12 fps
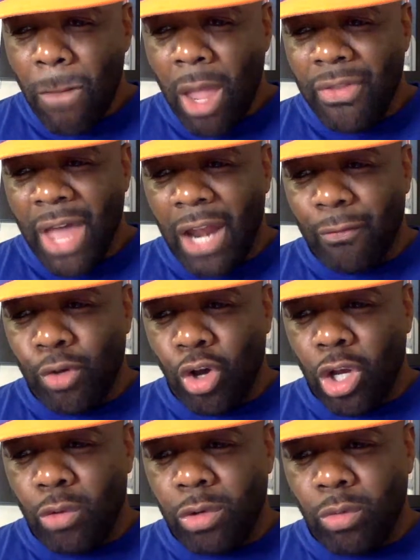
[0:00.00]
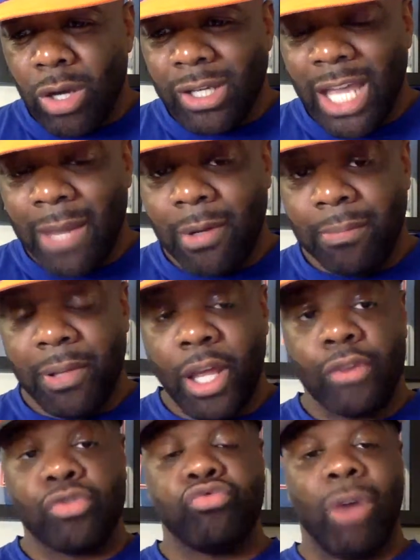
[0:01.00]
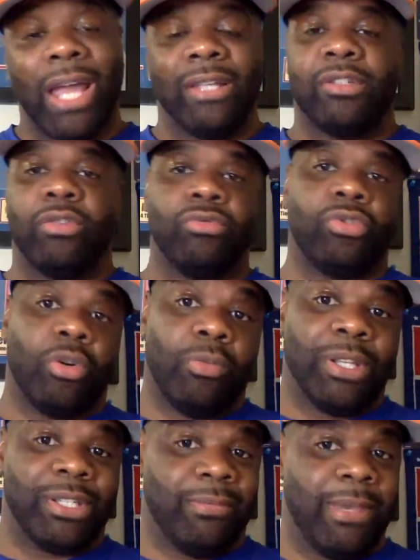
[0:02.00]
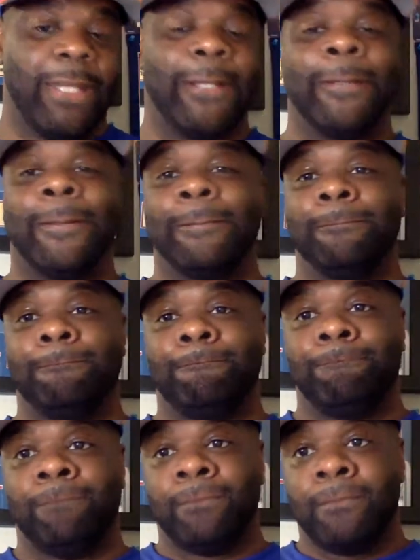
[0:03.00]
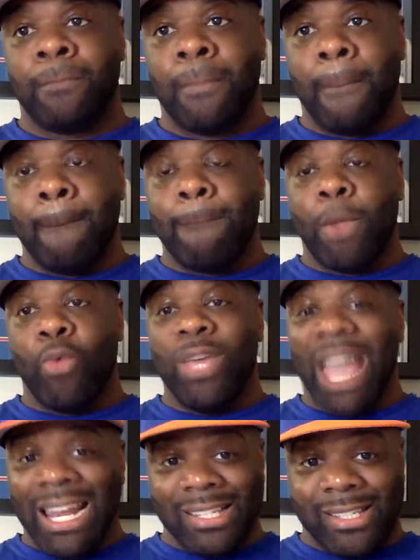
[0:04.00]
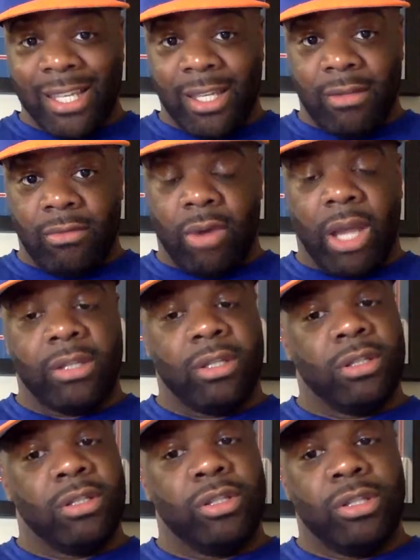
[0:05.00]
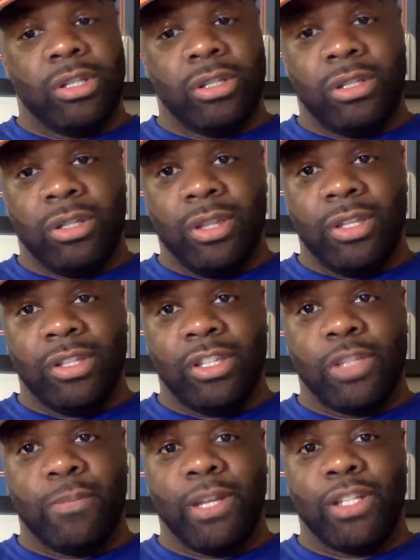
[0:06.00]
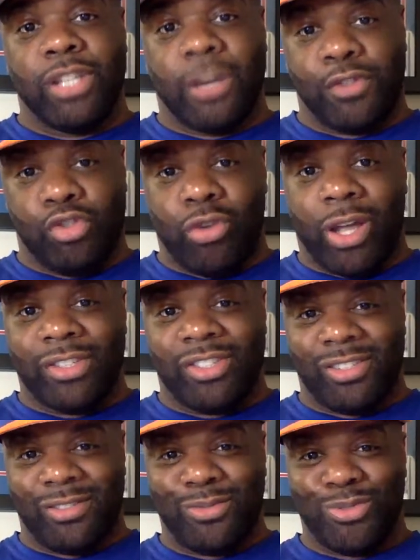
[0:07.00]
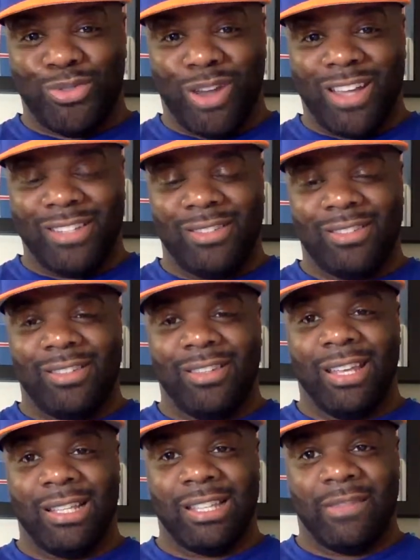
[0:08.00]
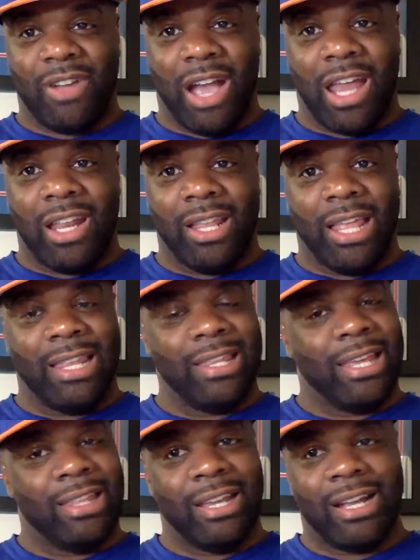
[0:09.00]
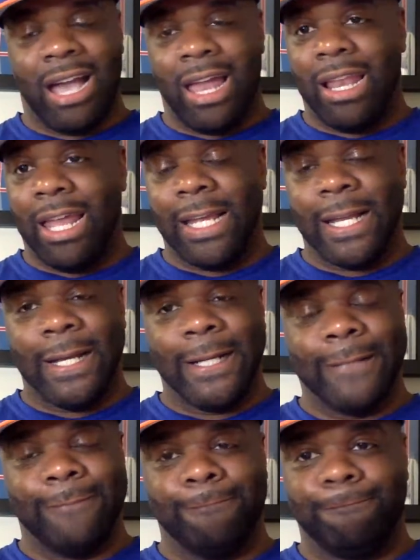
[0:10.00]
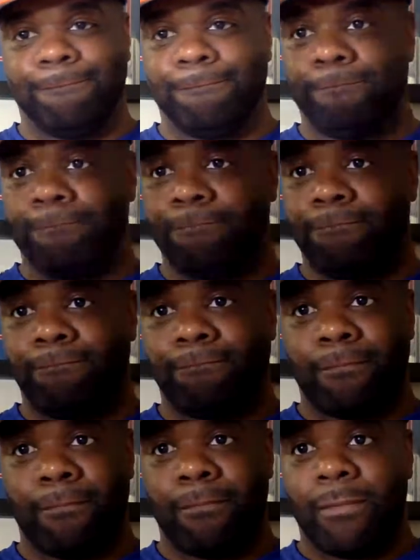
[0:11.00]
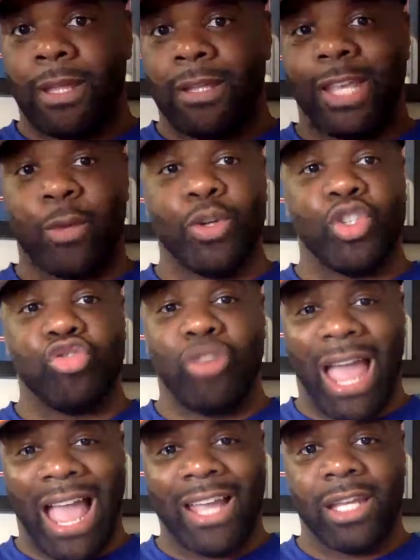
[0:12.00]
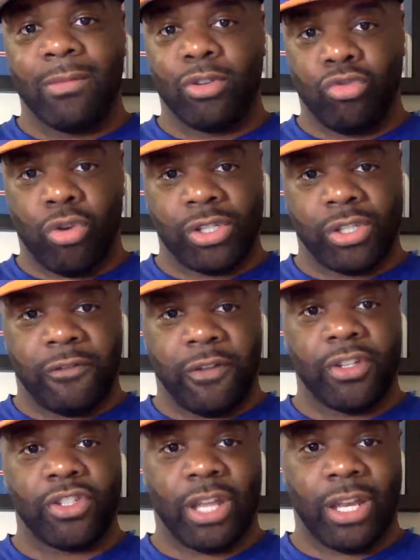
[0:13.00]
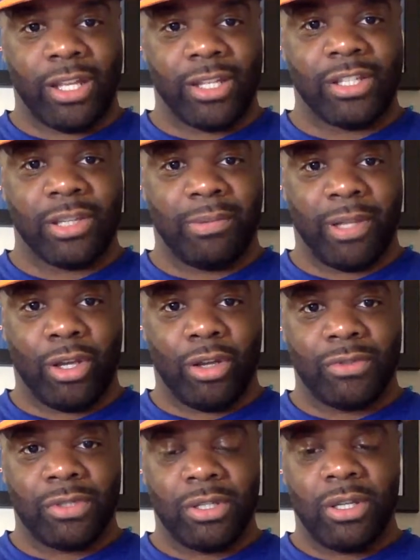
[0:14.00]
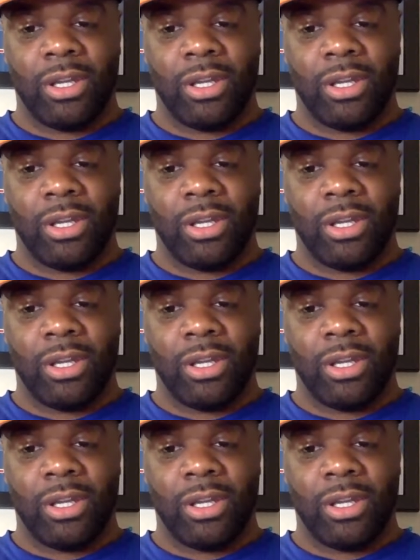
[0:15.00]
Not if we only win one game in the playoffs, right? So listen, man, we got to see, right? This has been a tough stretch, right? The Knicks have kind of they're kind of like it's like we're dragging them across the finish line to get to the playoffs.